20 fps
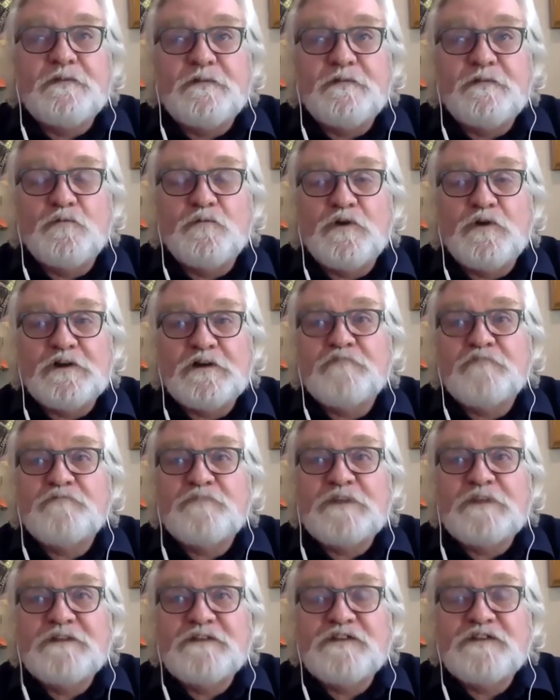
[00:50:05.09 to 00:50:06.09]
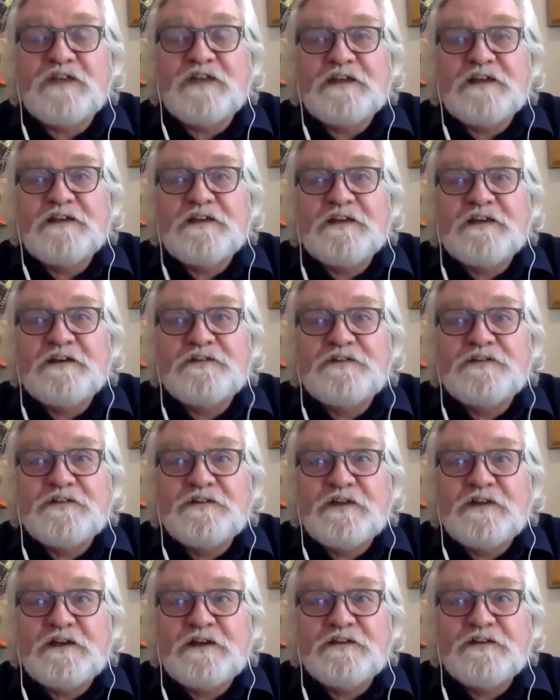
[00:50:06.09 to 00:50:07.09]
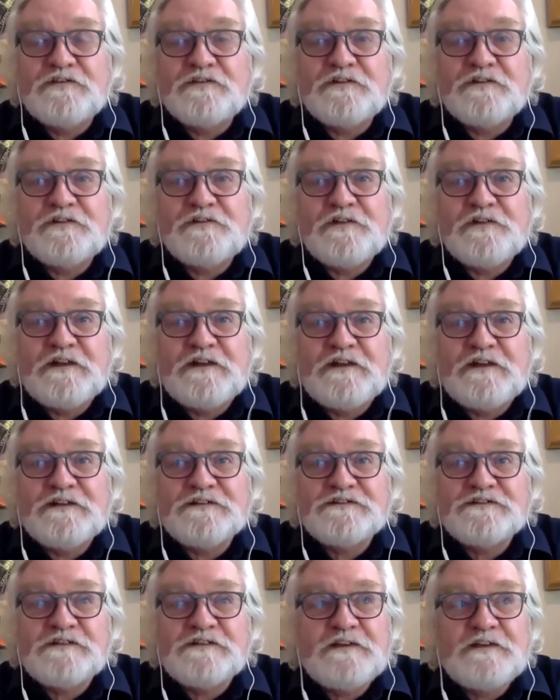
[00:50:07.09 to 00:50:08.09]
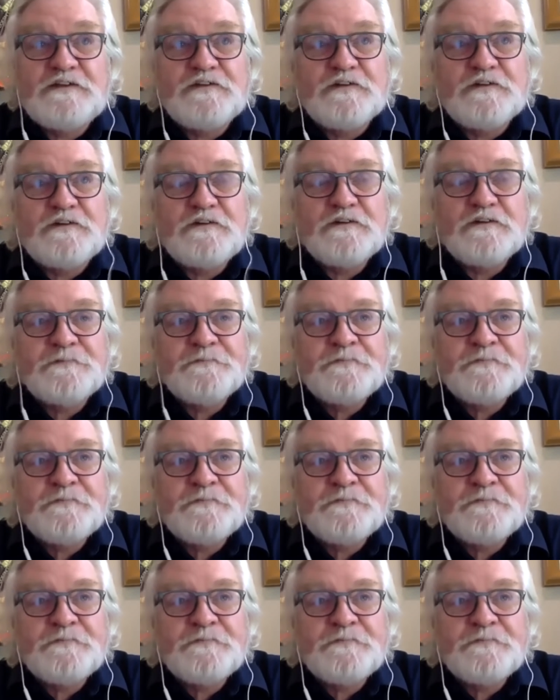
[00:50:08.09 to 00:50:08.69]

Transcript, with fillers: what I've been saying here today is not really a secret,